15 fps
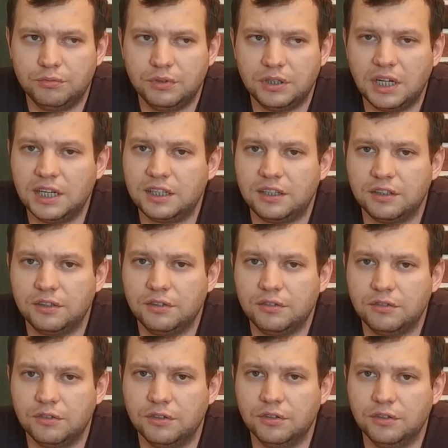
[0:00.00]
icon
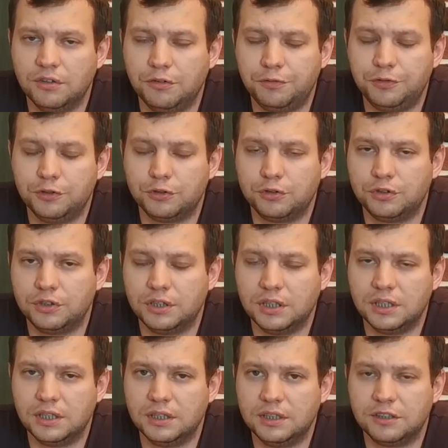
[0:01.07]
of your
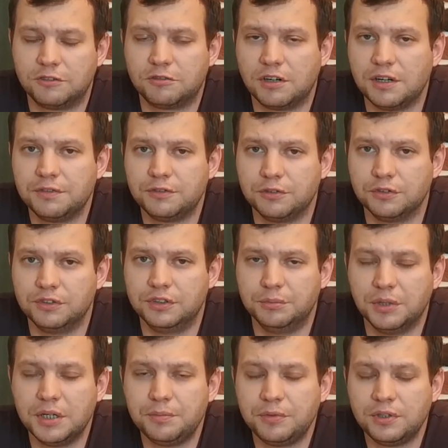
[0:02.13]
aircraft on the
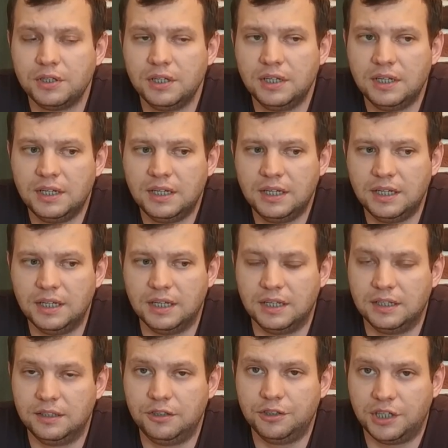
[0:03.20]
map,
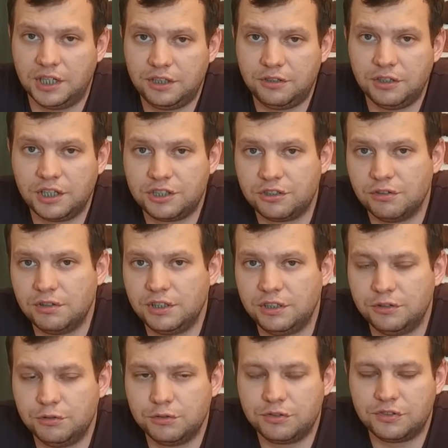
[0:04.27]
and you had to actually
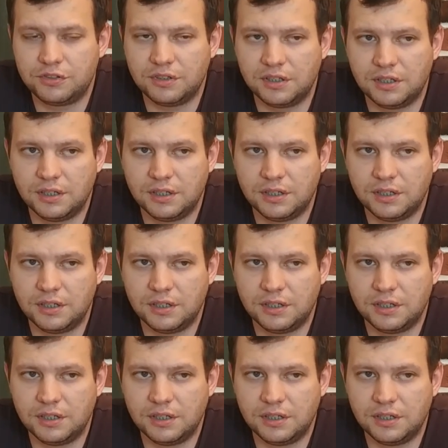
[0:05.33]
use,